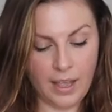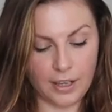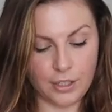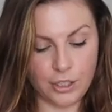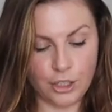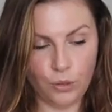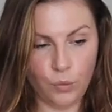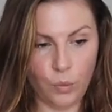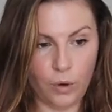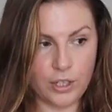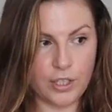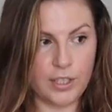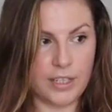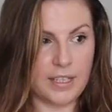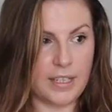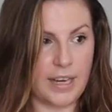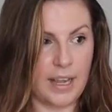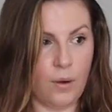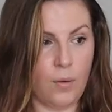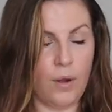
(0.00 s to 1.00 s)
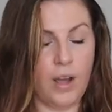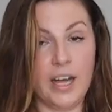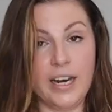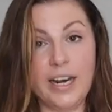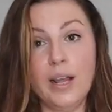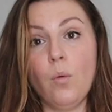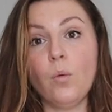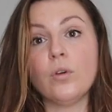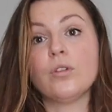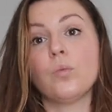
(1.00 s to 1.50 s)
as you watch this now. And
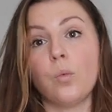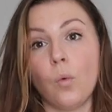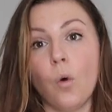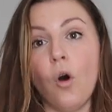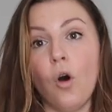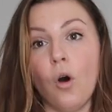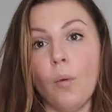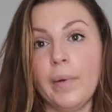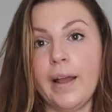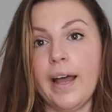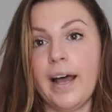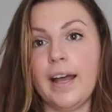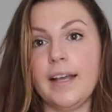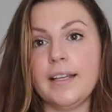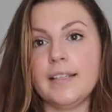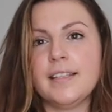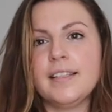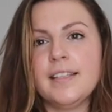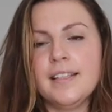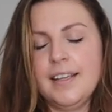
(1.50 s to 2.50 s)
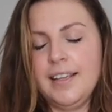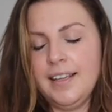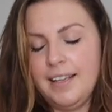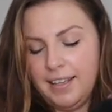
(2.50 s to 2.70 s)
it was warm, guys.